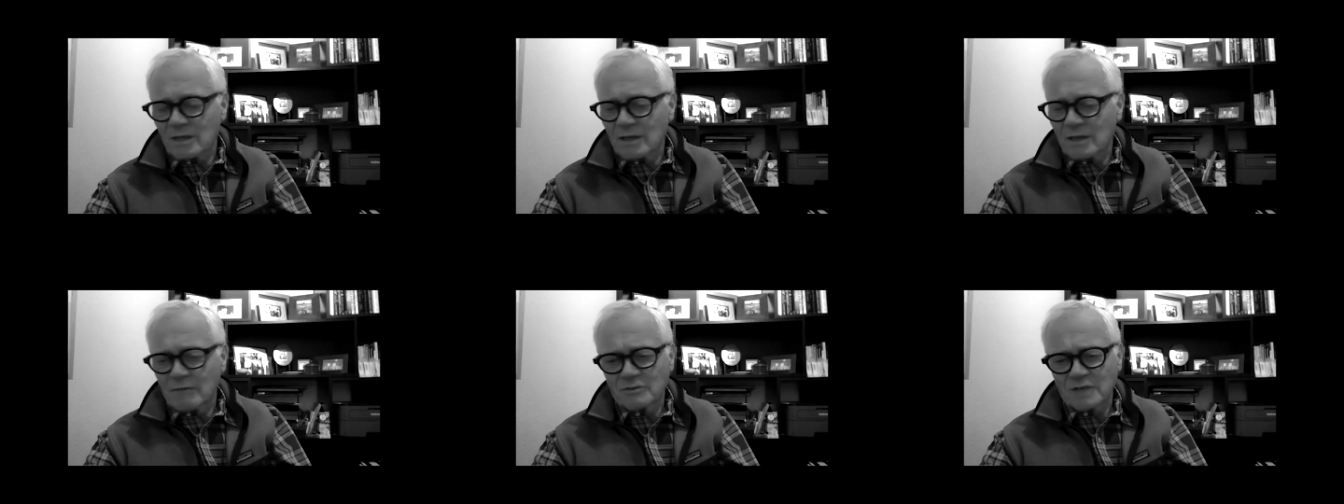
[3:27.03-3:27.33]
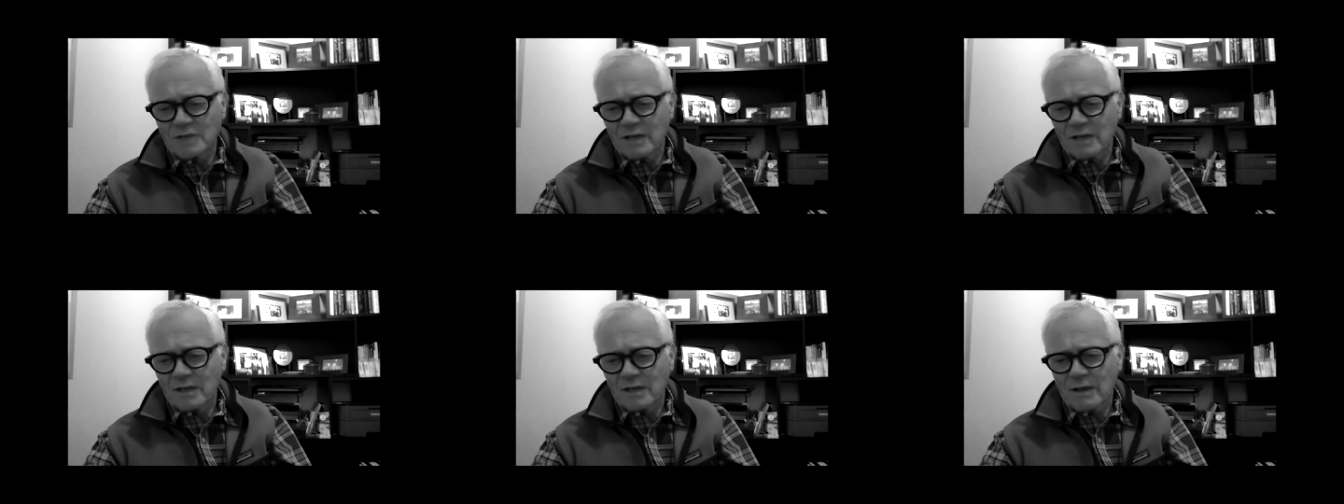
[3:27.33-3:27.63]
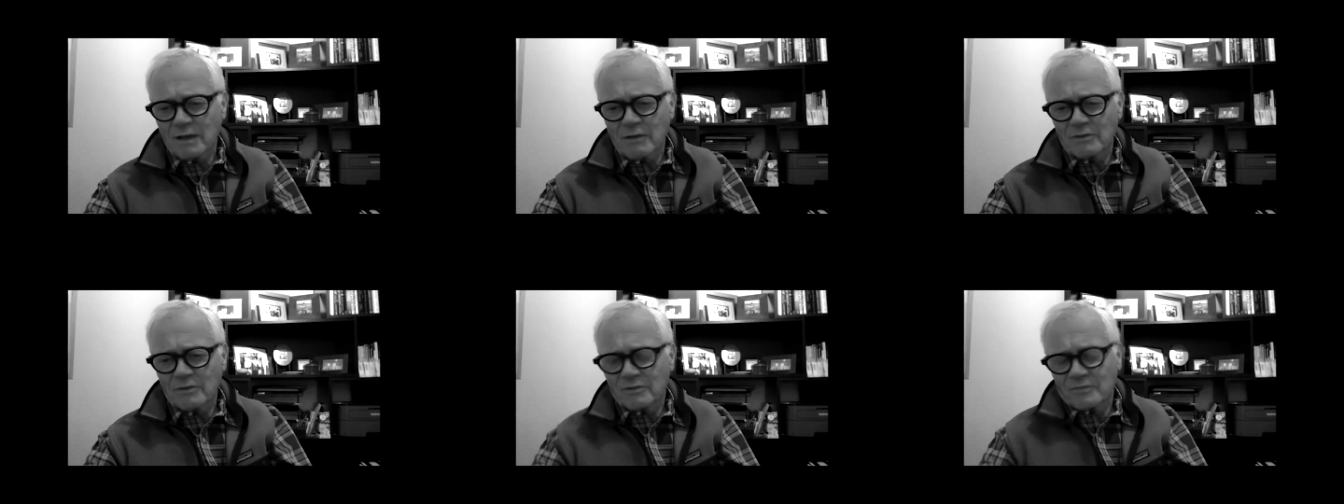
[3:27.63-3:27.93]
I was like,
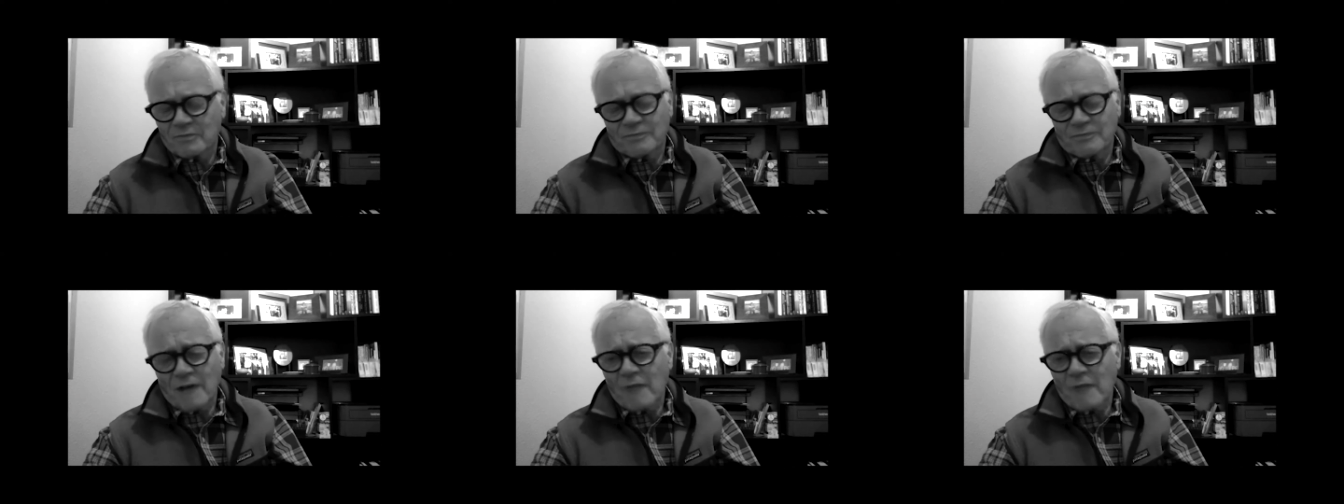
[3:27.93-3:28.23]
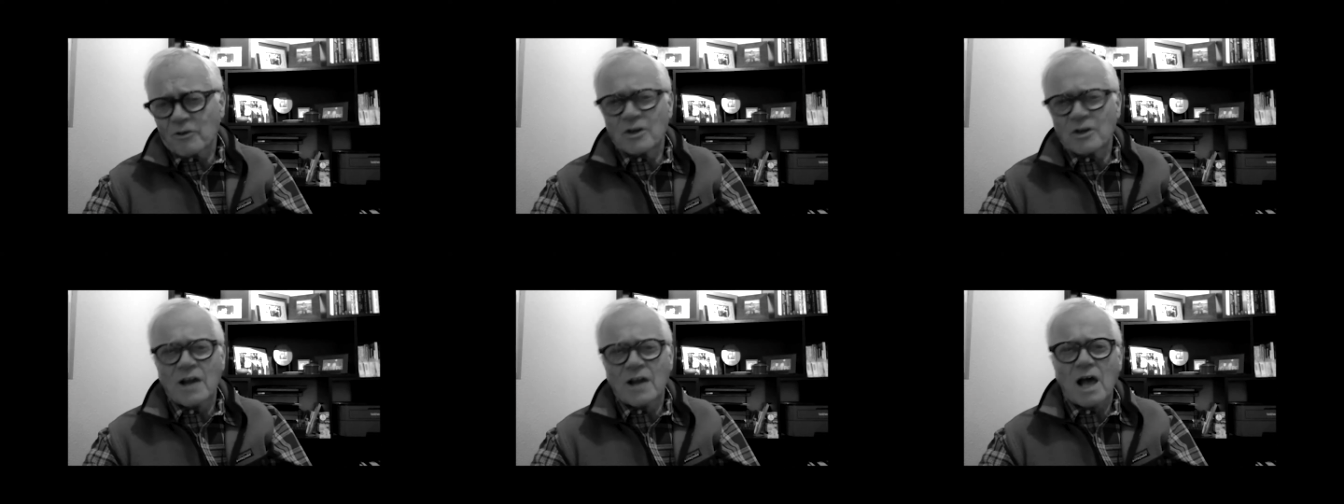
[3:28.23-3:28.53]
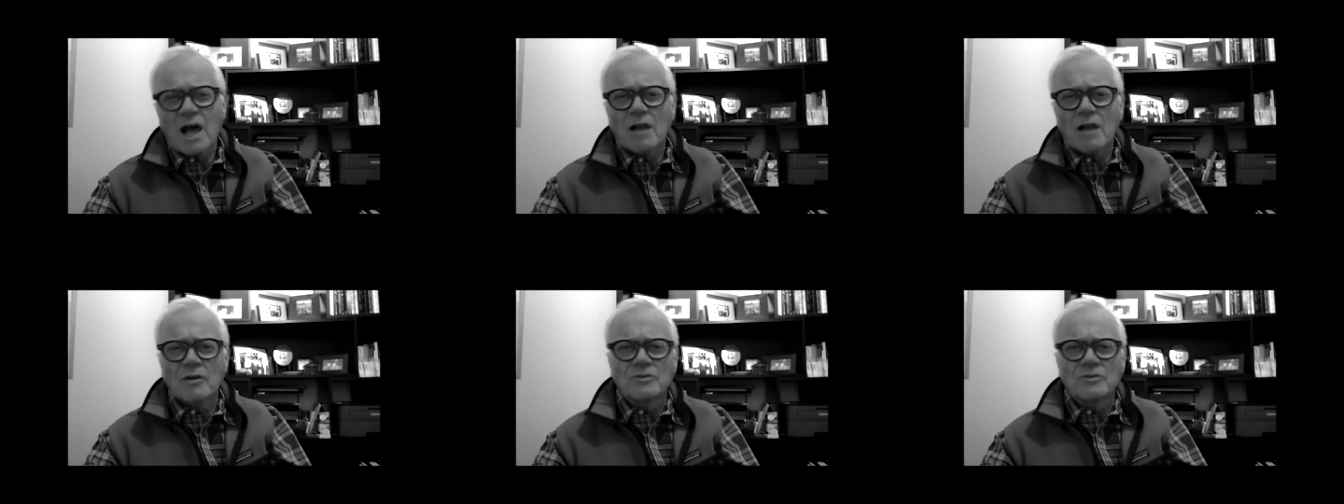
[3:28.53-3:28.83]
I was
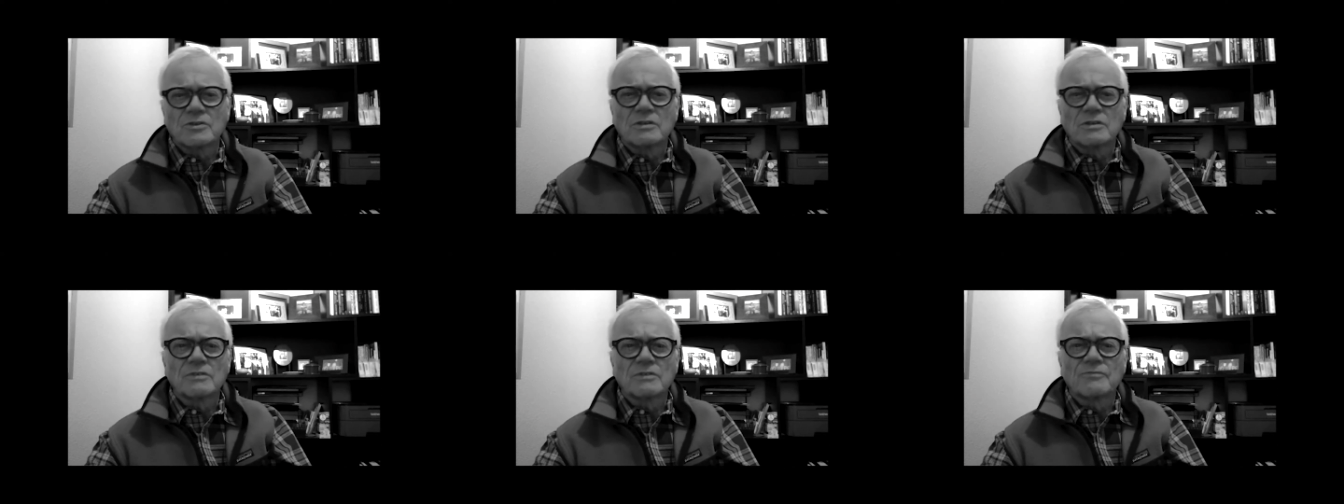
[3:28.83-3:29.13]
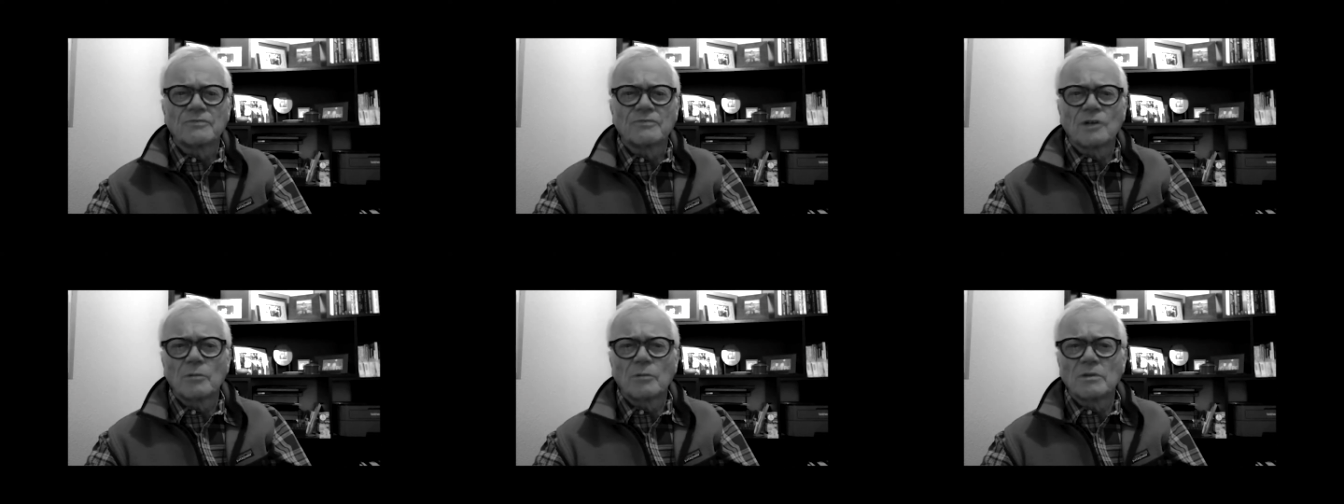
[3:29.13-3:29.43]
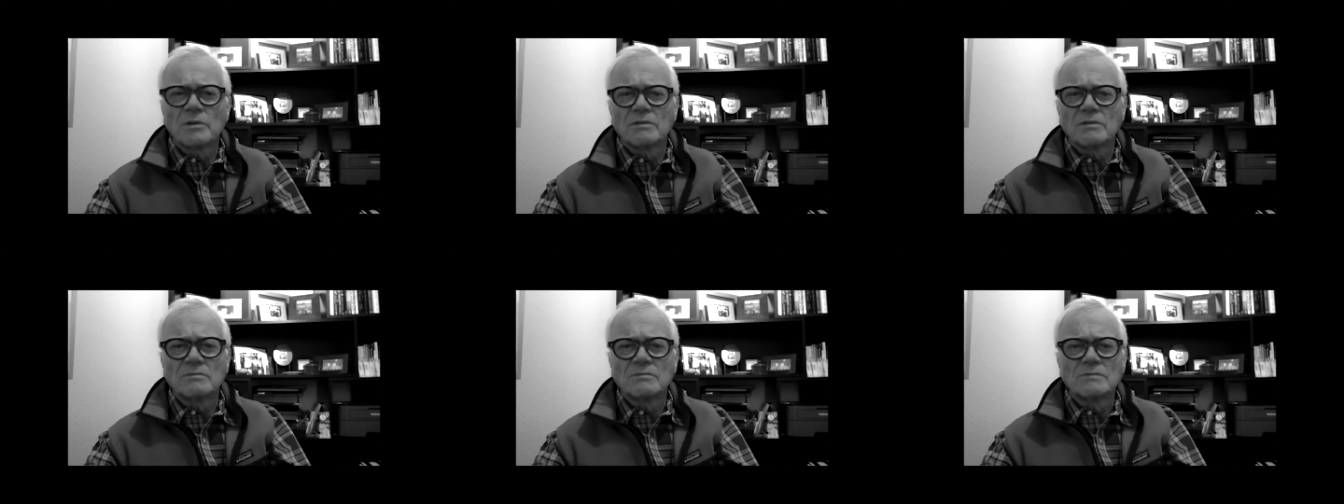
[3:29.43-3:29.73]
$500 in the film
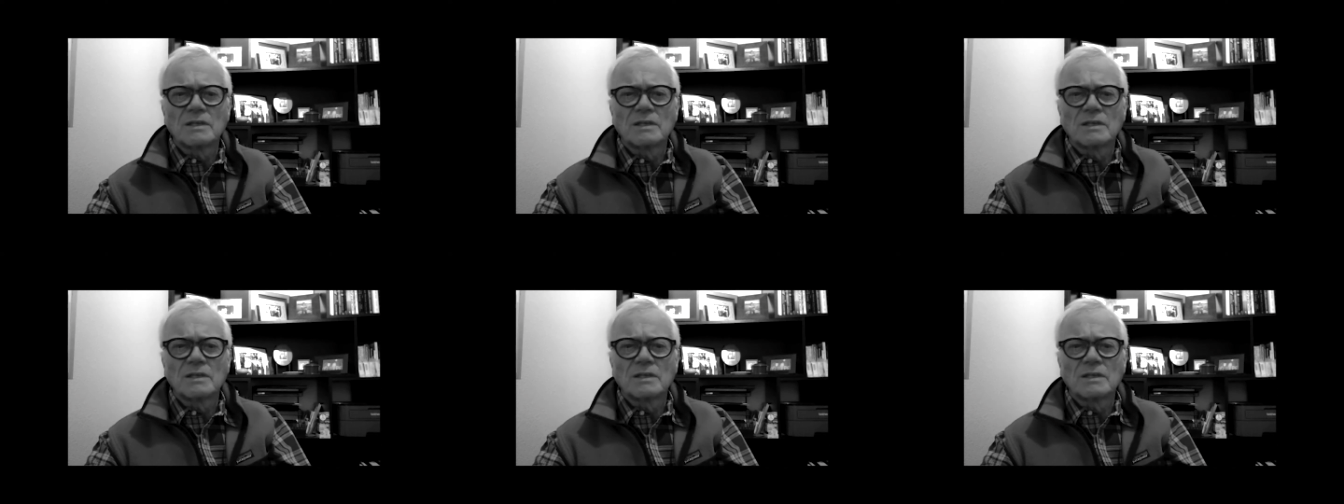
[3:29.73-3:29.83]
and,